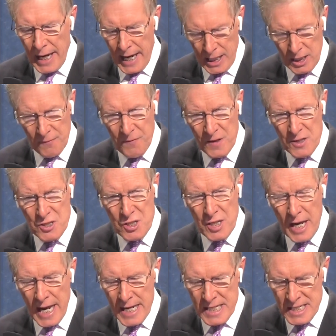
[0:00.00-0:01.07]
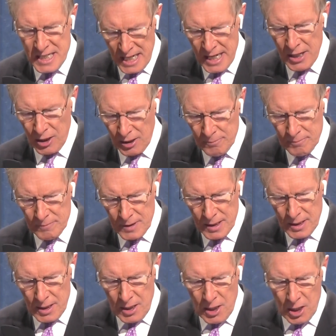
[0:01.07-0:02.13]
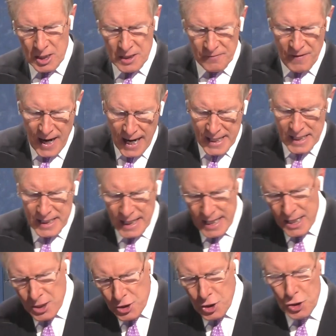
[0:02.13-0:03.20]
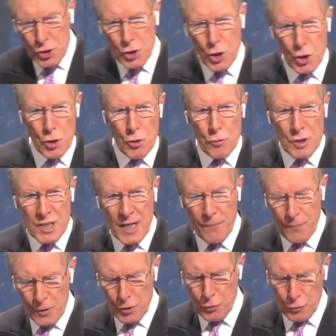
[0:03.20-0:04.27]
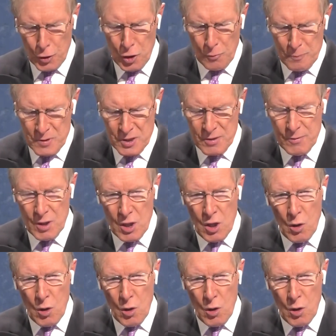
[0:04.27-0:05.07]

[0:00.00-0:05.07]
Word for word: elephants, and deer are divided into two different groups.